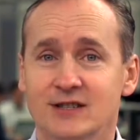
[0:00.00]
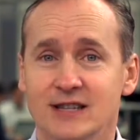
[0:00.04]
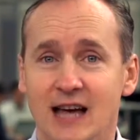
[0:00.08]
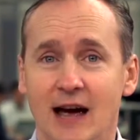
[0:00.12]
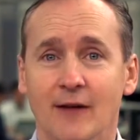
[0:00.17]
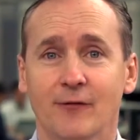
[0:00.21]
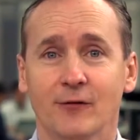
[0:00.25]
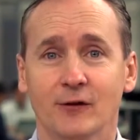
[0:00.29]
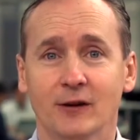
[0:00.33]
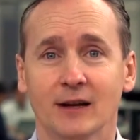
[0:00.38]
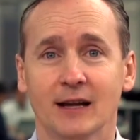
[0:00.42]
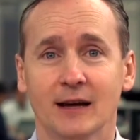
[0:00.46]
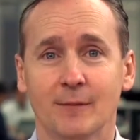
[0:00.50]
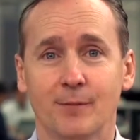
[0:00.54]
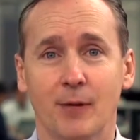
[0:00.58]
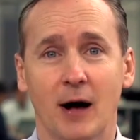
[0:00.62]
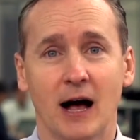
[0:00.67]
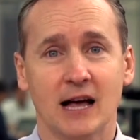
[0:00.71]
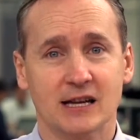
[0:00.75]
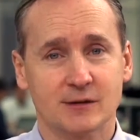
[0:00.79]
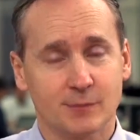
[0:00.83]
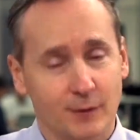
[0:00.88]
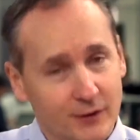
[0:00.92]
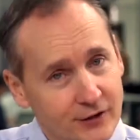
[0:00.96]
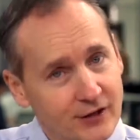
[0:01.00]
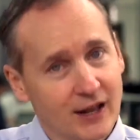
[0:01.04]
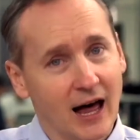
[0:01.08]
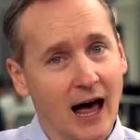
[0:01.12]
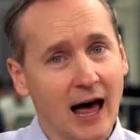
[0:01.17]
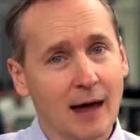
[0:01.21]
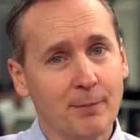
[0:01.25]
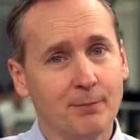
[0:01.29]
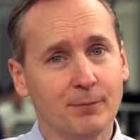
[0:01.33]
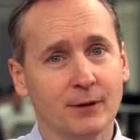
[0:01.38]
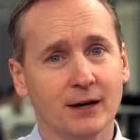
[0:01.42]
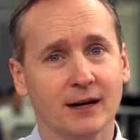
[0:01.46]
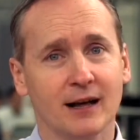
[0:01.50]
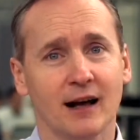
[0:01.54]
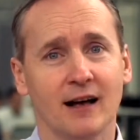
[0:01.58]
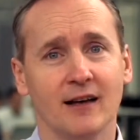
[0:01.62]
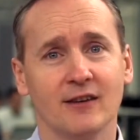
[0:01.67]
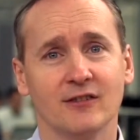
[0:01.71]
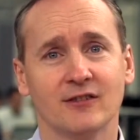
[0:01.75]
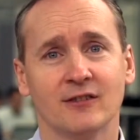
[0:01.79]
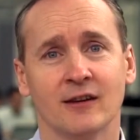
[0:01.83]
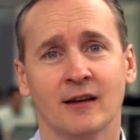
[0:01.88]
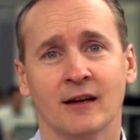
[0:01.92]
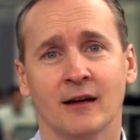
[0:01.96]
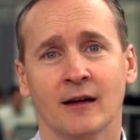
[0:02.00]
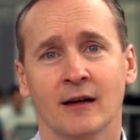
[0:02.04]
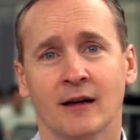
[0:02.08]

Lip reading: definitely possible, not because